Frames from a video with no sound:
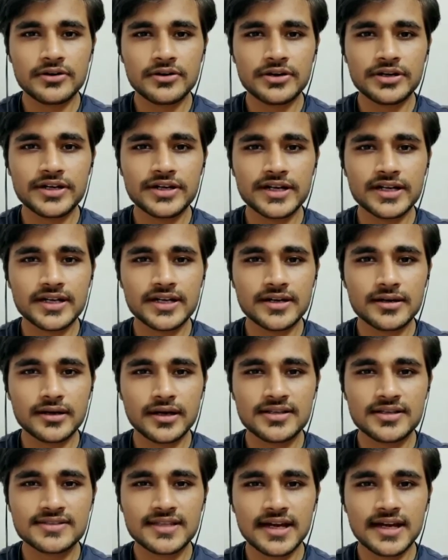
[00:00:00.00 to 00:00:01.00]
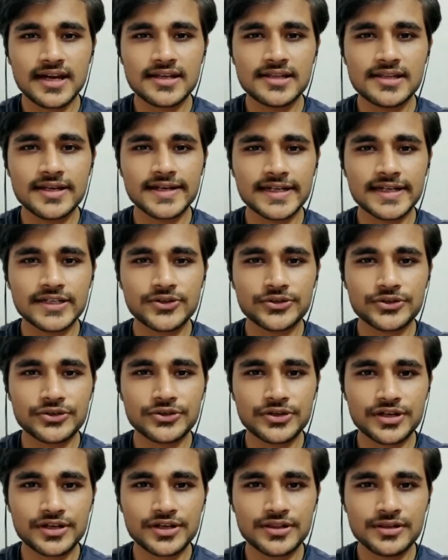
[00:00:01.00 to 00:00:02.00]
Our data is highly
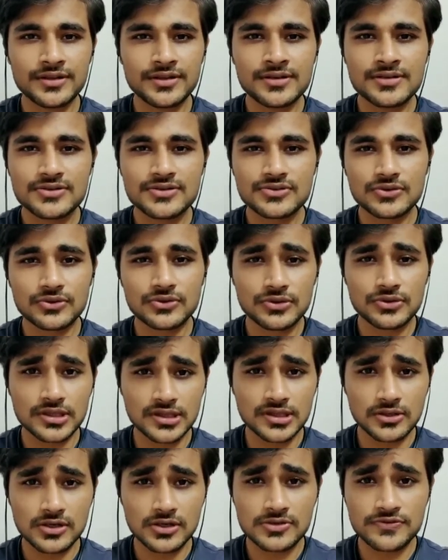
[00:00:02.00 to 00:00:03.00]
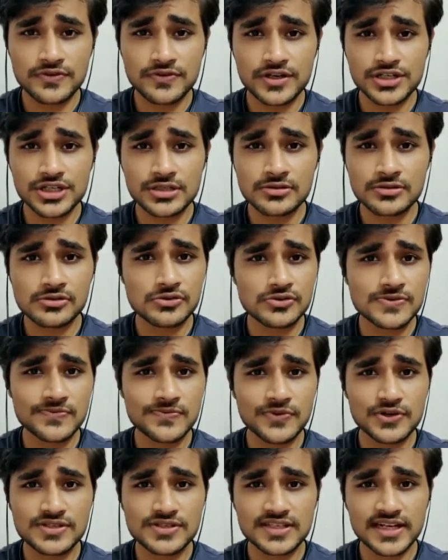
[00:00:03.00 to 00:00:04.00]
categorical, so the loss function
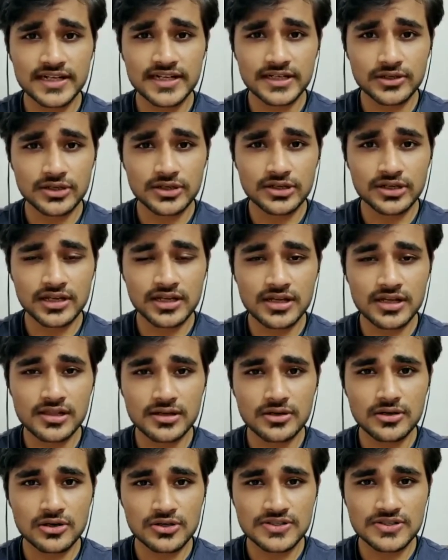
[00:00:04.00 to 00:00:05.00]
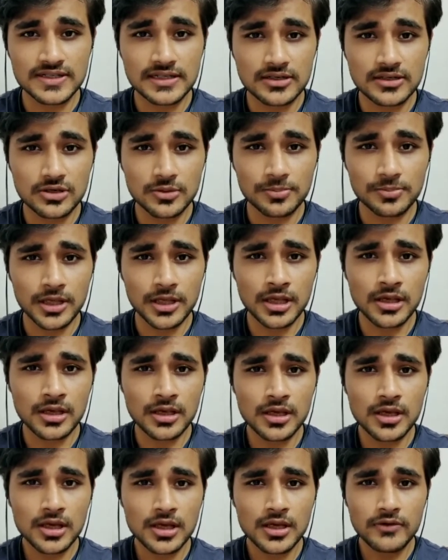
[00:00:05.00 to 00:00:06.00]
used both categorical cross entropy
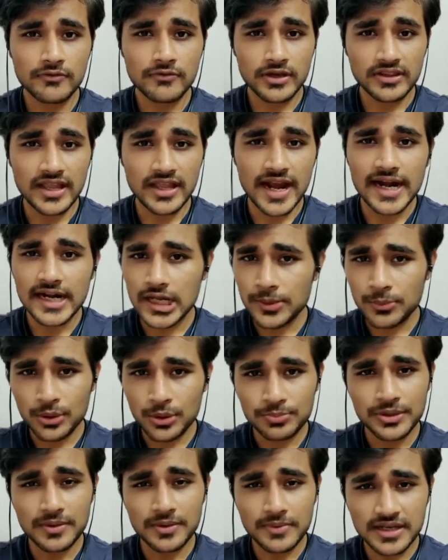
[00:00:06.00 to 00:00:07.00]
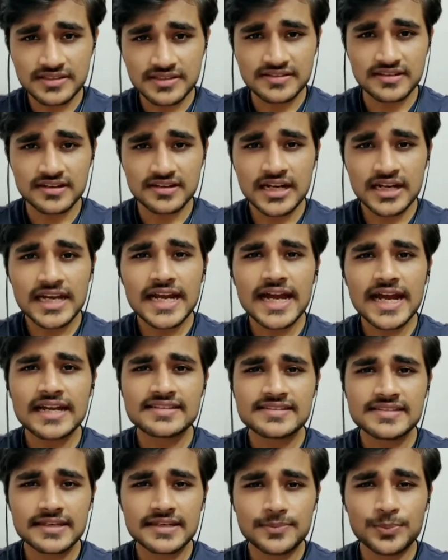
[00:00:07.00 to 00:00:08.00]
with Adam optimizer
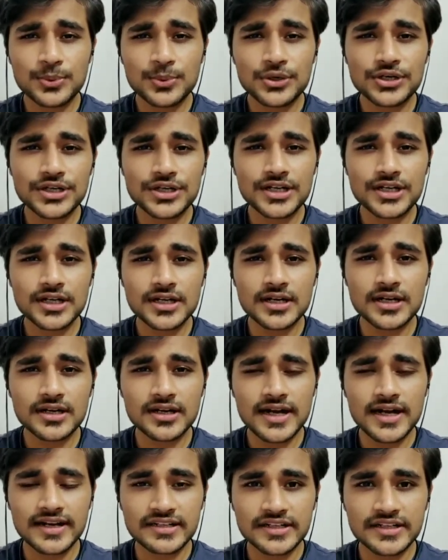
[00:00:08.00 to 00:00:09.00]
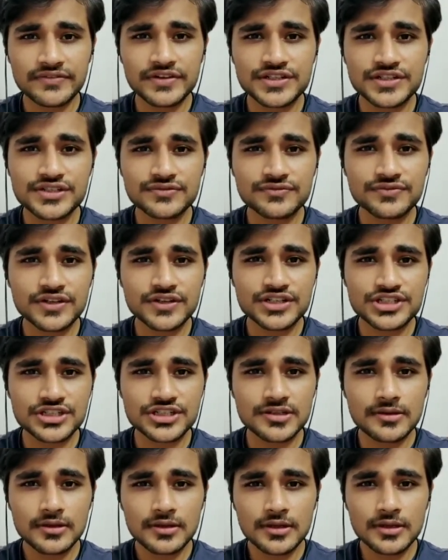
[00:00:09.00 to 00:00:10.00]
and sigmoid activation
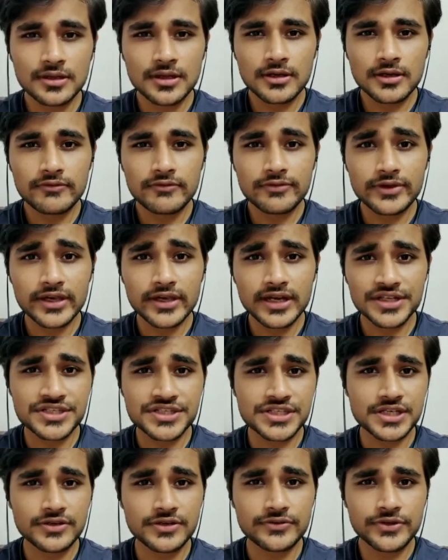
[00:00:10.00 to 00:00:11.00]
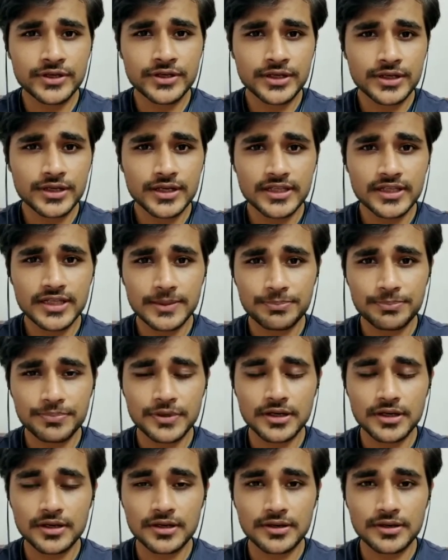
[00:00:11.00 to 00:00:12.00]
function. We achieved an
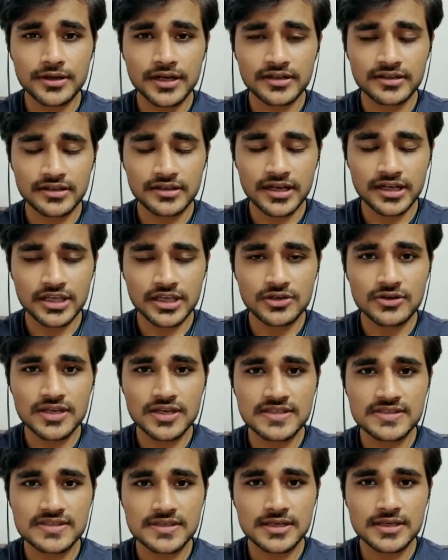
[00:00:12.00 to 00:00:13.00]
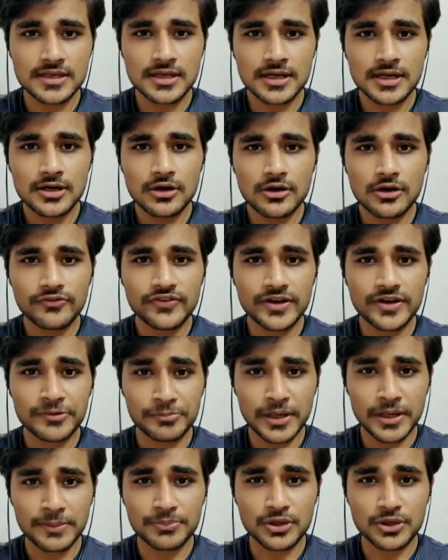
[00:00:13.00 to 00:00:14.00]
accuracy of
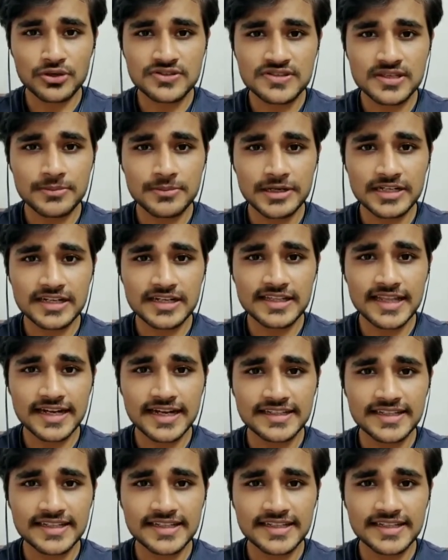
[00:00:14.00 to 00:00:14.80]
approximately